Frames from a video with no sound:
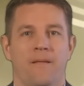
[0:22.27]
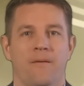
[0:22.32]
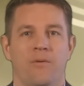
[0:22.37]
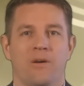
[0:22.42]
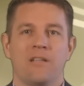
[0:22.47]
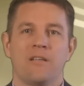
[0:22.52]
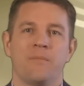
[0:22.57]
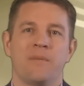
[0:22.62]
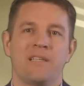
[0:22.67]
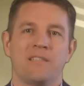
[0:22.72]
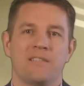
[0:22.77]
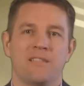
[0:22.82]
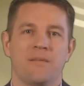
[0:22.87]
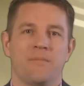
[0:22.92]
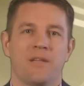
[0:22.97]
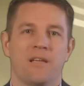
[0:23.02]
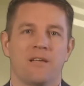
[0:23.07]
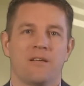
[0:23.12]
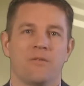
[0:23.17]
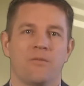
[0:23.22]
While it may
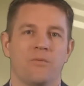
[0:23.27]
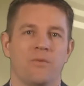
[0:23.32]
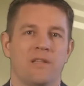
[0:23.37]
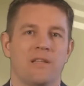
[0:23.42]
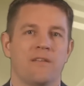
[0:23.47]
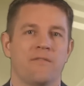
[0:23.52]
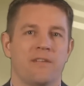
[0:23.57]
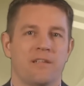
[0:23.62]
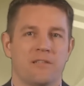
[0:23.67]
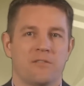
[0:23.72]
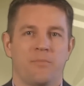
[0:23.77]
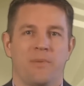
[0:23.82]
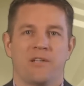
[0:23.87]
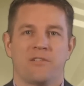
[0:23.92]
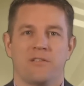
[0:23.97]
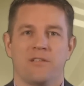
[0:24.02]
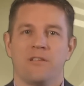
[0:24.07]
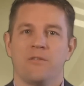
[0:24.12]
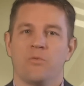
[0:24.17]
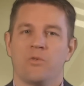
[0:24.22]
seem like we live in
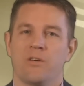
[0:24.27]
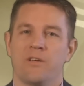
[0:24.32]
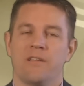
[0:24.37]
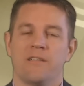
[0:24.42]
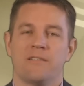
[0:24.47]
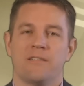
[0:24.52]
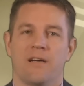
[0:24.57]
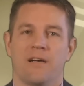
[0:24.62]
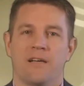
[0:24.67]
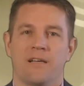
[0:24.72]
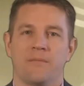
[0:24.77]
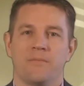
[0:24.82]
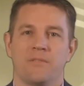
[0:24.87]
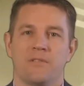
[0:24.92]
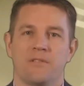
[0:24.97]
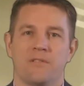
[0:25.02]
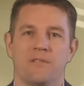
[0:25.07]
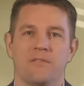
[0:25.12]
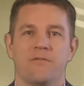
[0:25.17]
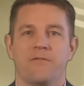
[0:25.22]
especially worrying
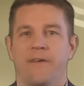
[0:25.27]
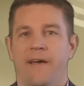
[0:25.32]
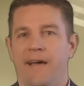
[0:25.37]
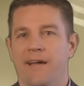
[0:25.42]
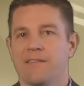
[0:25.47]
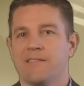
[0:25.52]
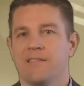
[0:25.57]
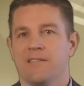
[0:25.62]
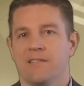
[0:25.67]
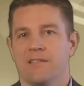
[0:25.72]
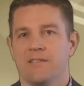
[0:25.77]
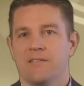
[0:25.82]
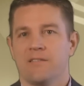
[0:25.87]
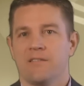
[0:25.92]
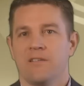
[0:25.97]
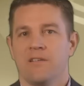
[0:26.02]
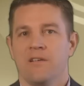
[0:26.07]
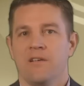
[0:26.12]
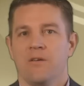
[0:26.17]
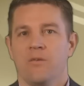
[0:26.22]
times, the fact
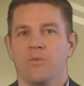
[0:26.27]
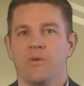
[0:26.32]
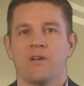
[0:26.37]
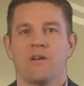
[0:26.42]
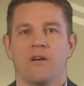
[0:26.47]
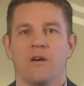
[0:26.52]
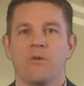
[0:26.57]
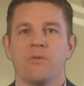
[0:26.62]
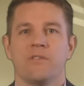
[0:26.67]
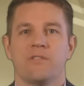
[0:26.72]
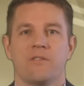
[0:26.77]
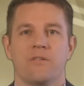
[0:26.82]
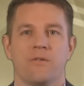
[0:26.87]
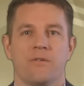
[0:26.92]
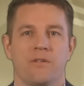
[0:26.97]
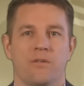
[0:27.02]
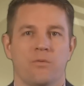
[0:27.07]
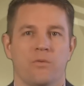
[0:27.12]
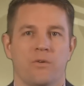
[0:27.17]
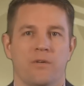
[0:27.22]
is we are always
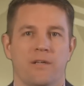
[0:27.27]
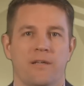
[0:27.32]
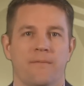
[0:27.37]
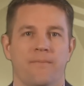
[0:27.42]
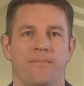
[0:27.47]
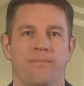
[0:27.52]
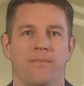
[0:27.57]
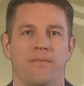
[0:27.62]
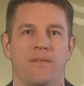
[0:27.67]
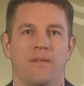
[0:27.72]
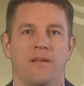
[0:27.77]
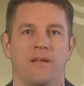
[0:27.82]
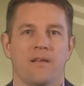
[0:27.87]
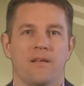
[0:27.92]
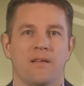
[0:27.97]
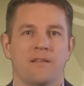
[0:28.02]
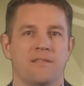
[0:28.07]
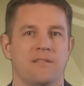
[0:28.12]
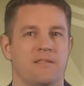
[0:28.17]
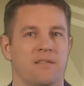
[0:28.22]
going to worry.
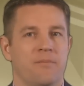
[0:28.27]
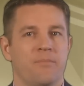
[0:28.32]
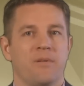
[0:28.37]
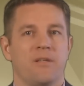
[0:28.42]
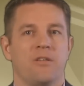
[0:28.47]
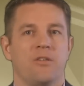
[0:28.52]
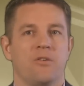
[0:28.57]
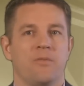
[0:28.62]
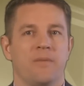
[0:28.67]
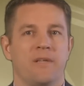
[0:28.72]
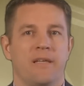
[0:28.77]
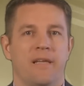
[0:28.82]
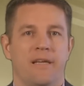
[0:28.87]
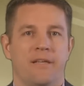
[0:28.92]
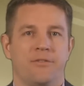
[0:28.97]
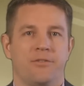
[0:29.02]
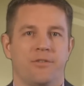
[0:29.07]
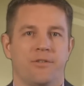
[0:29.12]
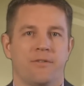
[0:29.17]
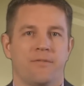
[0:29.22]
It's simply human
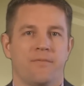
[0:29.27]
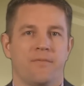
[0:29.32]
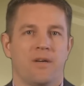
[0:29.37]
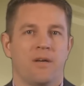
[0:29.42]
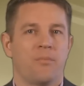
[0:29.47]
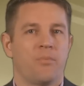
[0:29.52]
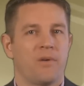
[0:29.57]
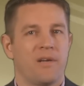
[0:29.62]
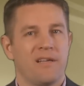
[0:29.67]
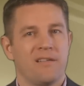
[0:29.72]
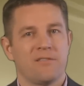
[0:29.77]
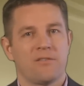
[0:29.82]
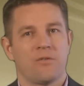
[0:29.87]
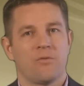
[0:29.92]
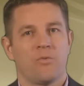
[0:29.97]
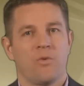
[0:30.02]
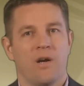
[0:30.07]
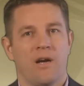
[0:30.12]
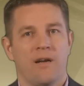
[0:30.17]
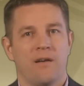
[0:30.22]
nature. Our brains
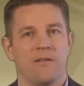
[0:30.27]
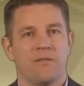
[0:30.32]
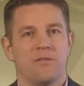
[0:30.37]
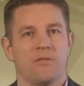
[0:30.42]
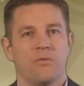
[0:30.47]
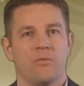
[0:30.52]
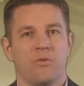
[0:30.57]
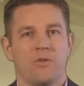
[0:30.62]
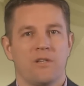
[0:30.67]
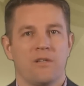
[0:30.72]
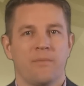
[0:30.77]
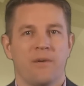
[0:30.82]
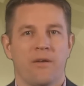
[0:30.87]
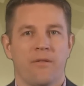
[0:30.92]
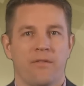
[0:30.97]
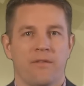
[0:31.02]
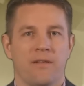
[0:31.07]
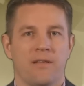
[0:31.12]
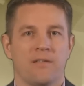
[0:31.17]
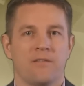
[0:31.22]
are wired to worry
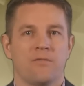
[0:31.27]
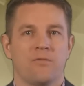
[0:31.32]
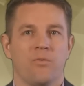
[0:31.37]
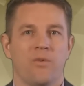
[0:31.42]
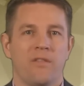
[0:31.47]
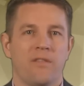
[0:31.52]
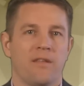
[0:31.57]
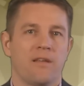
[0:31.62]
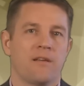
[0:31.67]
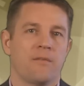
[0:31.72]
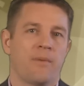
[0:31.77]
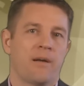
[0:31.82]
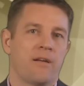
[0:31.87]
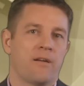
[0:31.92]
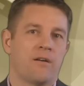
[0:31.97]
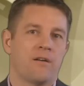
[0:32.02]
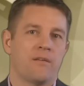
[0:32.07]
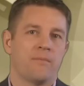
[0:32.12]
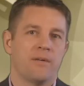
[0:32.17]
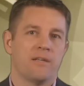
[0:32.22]
about things we think might
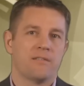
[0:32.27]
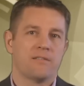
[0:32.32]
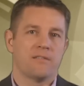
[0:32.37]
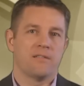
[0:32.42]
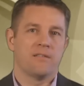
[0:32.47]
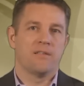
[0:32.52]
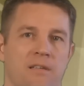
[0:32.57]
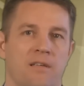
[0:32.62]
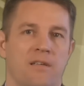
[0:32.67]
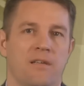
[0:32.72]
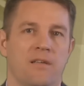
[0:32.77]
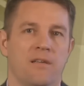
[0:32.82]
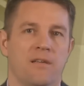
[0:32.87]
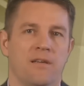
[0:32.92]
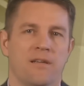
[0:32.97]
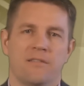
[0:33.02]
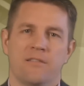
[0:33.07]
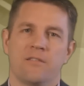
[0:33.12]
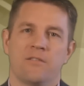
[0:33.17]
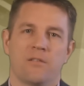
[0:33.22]
harm us.
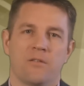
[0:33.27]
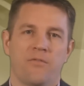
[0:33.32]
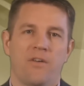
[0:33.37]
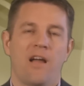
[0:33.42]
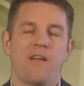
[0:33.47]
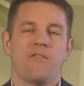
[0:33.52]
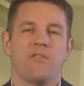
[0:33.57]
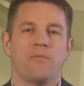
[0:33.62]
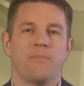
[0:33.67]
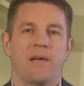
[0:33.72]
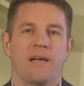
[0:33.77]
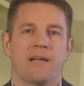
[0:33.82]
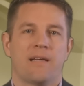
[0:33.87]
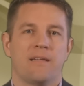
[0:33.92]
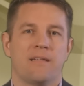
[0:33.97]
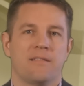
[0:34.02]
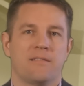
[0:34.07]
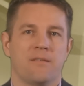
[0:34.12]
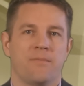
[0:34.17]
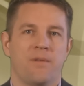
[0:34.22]
It's a survival
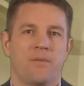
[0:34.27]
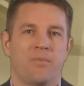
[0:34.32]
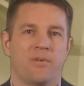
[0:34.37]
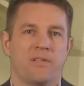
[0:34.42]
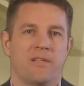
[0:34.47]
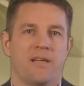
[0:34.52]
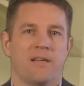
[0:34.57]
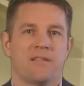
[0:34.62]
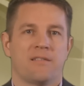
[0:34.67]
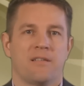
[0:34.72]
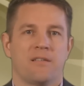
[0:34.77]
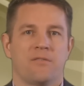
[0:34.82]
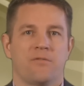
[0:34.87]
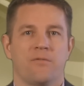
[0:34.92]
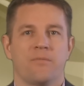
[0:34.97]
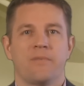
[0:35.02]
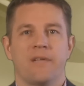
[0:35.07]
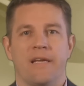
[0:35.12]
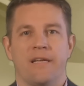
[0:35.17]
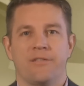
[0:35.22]
mechanism that protects us
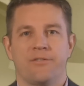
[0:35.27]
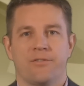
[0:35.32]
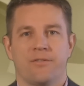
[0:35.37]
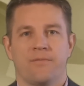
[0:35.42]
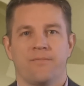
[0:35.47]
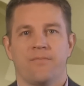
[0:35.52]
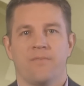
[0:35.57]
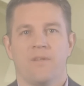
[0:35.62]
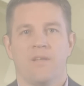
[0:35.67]
from danger.